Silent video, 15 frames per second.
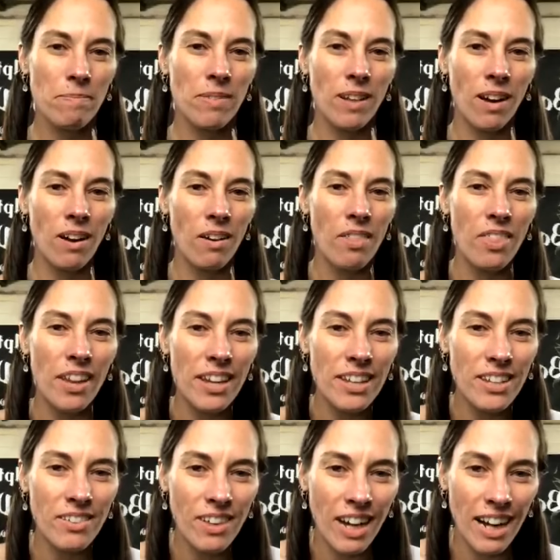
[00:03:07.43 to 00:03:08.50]
Oh, thank
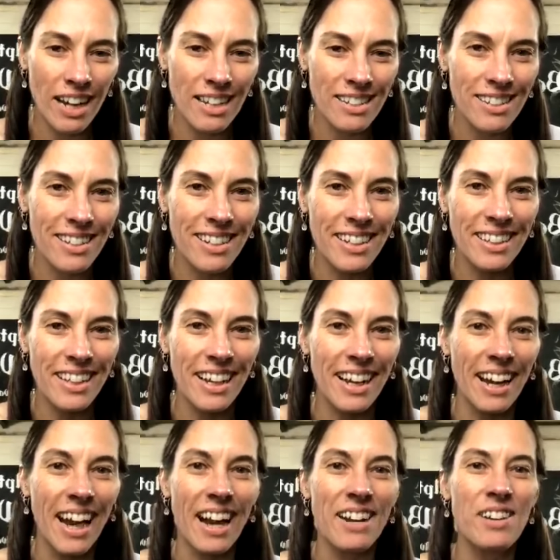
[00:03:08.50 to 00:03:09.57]
you guys. Look at that.
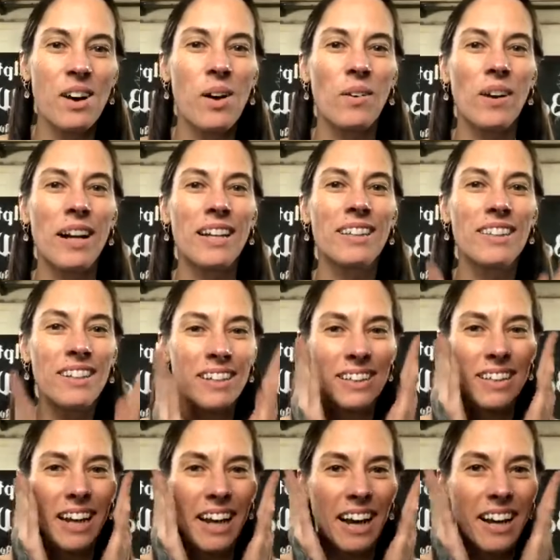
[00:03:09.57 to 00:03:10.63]
I know, right? Look at
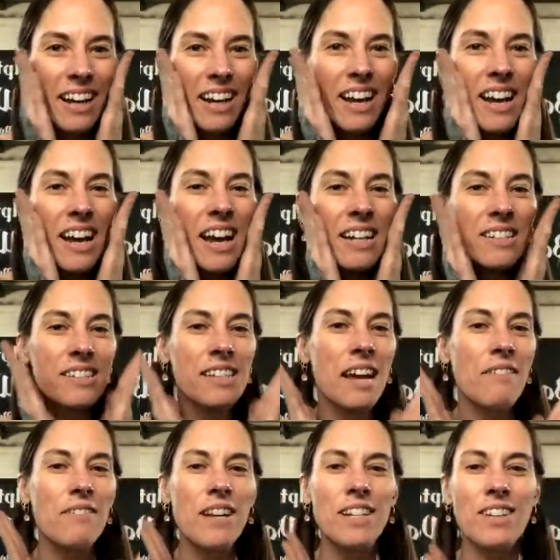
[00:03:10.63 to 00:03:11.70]
that. And
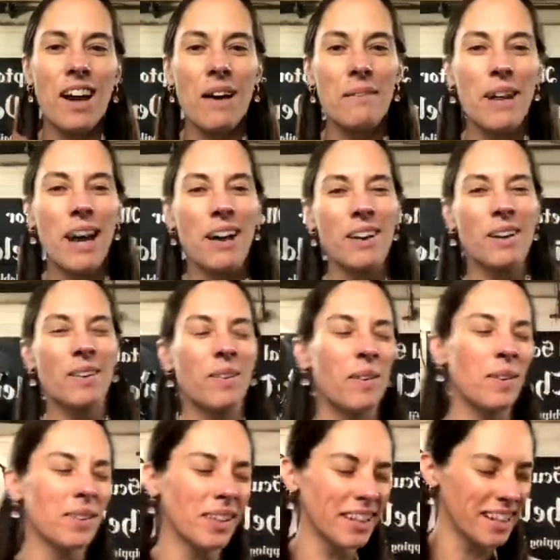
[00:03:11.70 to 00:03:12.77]
Stephanie taught me how to
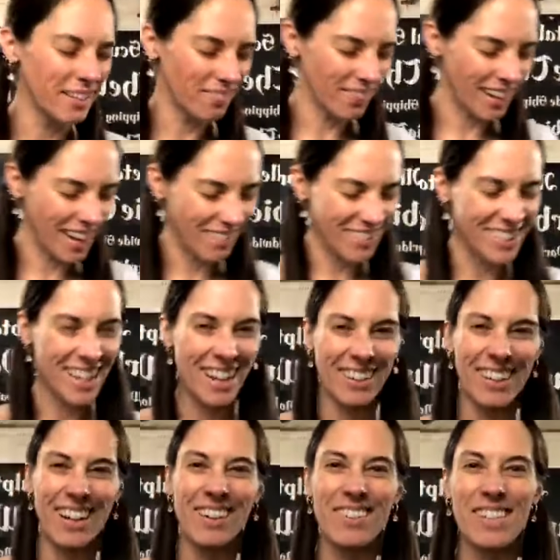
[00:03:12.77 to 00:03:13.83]
gold leaf while I was out
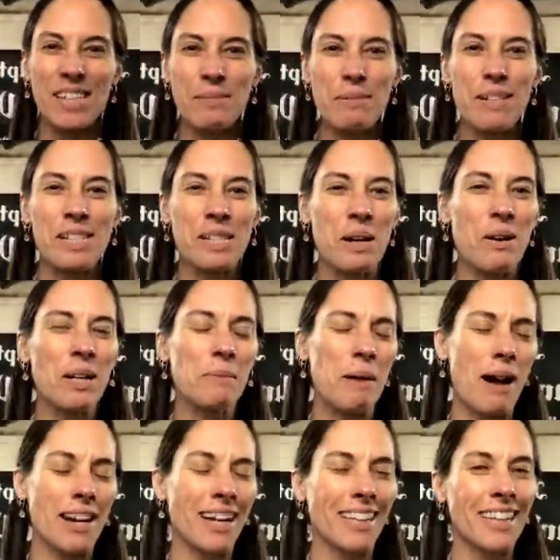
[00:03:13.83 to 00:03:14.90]
there. I was super stoked
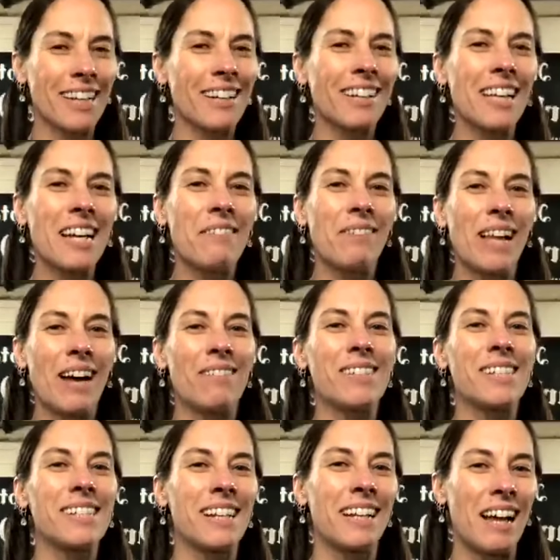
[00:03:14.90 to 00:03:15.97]
about it. Literally, while I was
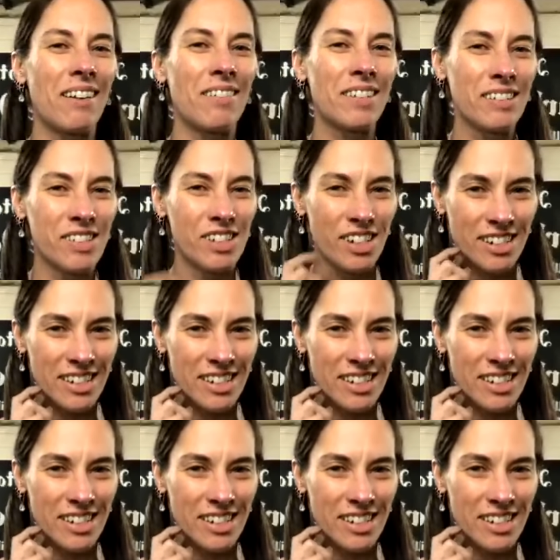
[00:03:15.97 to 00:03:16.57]
still out in New Jersey.